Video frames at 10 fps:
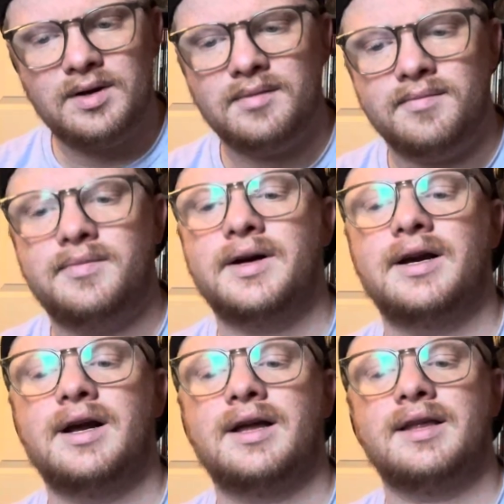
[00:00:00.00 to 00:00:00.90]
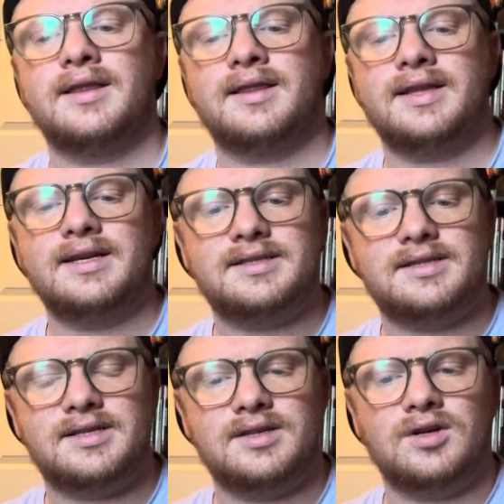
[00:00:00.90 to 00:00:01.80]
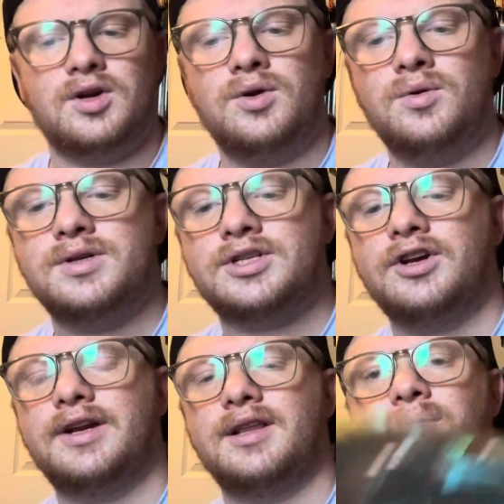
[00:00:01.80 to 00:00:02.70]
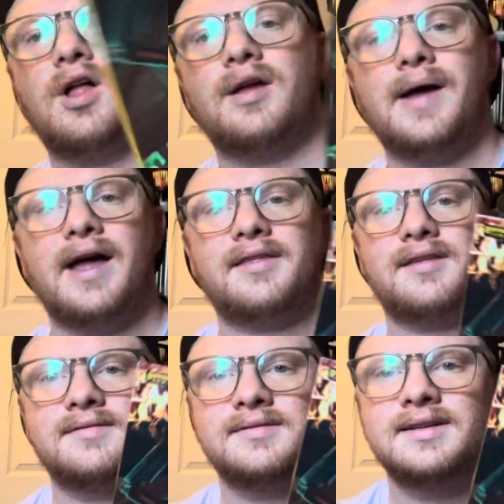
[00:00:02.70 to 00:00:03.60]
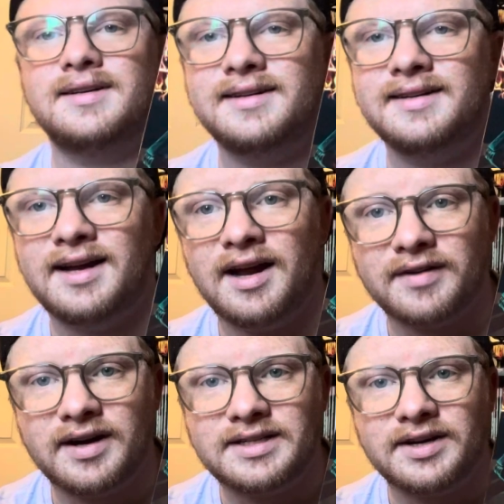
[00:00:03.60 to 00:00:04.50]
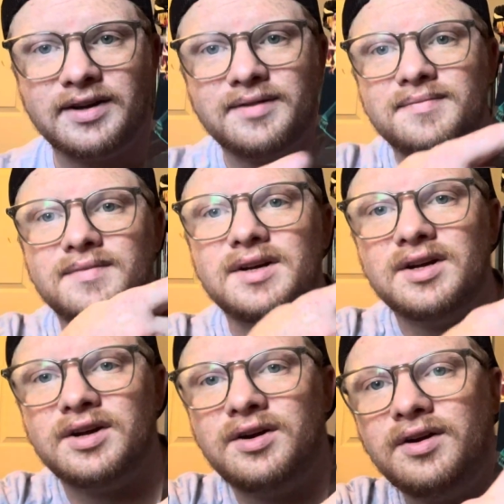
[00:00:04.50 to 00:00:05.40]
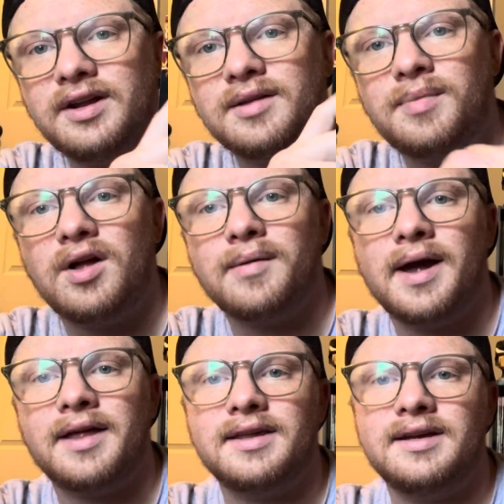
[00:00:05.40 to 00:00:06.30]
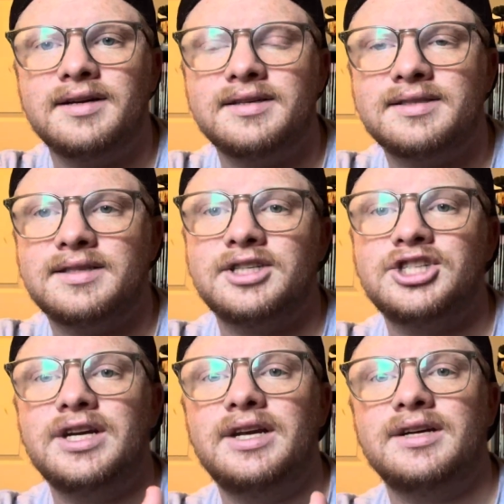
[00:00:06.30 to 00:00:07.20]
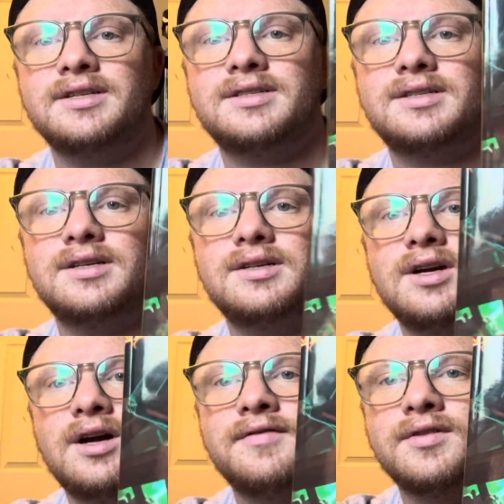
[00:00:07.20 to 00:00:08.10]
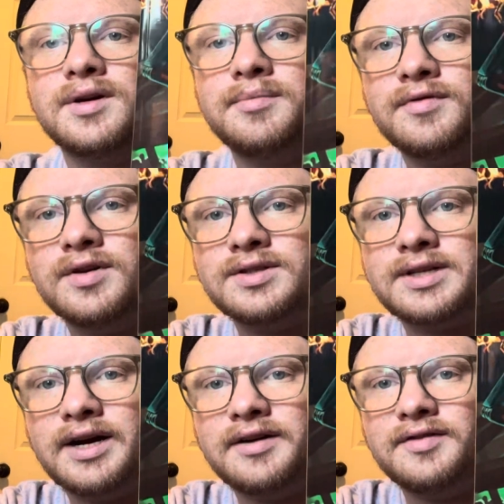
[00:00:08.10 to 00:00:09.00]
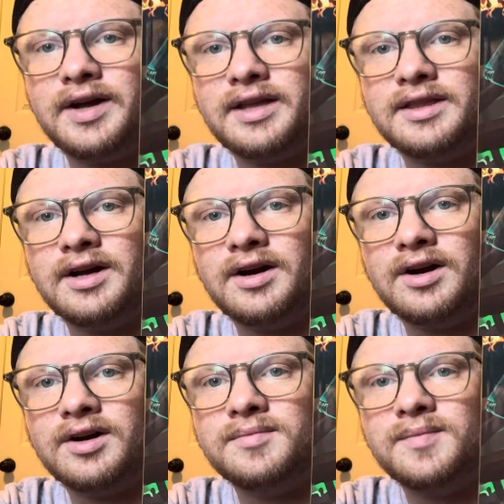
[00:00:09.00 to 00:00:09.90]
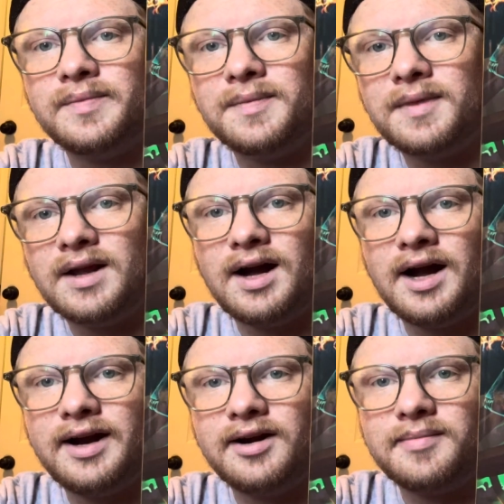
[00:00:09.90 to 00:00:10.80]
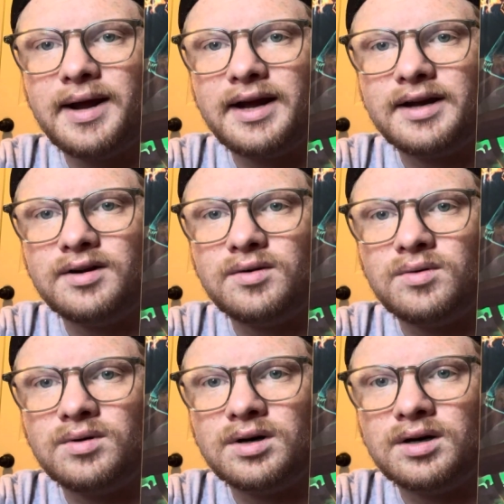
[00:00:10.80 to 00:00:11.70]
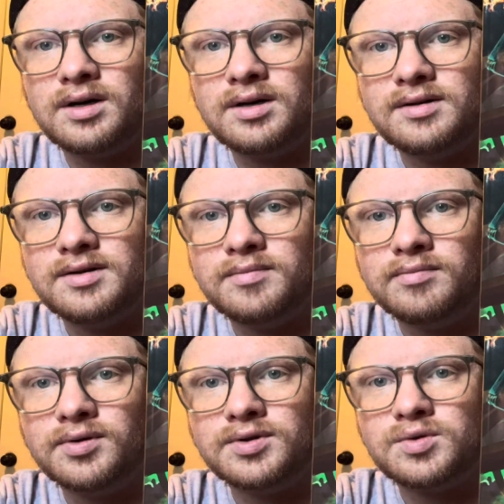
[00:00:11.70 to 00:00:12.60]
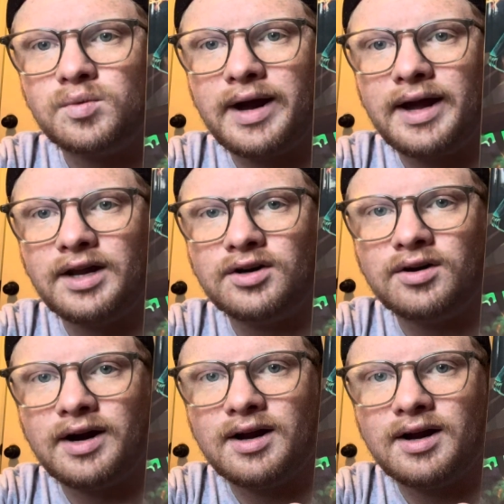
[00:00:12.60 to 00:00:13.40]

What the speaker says: But this, who is Goodyng the Polymath? I forgot to tell you. Goodyng the Polymath is the genius of the Rippaverse, kind of like their Iron Man or Bruce Wayne or